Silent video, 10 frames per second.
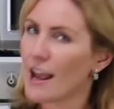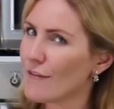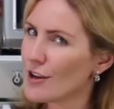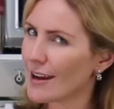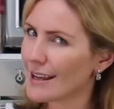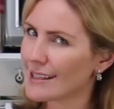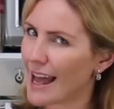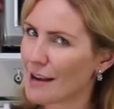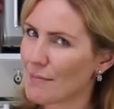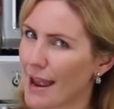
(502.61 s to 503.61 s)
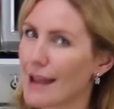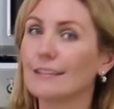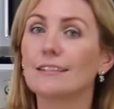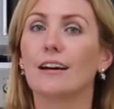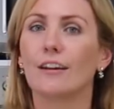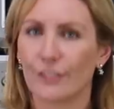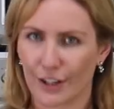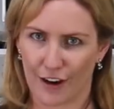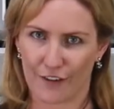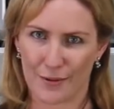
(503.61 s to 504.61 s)
If you guys like me love a
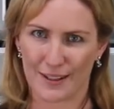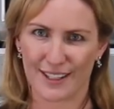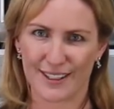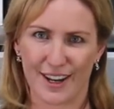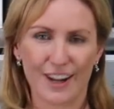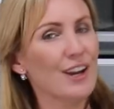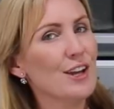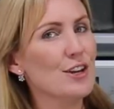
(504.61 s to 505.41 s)
coffee with dessert,